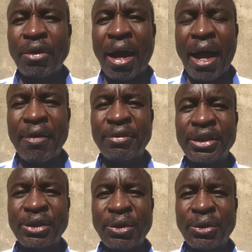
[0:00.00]
I have
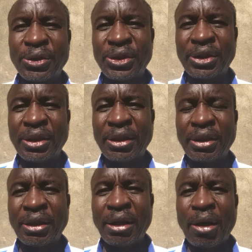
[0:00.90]
disclosed
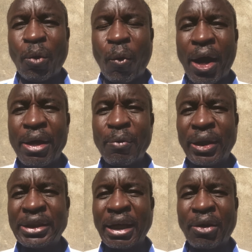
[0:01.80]
why
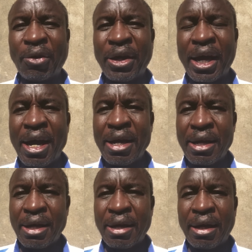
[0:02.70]
Wajakoya
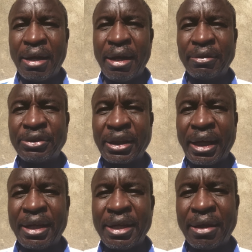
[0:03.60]
left
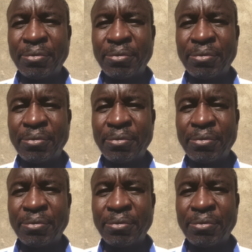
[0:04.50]
Kenya.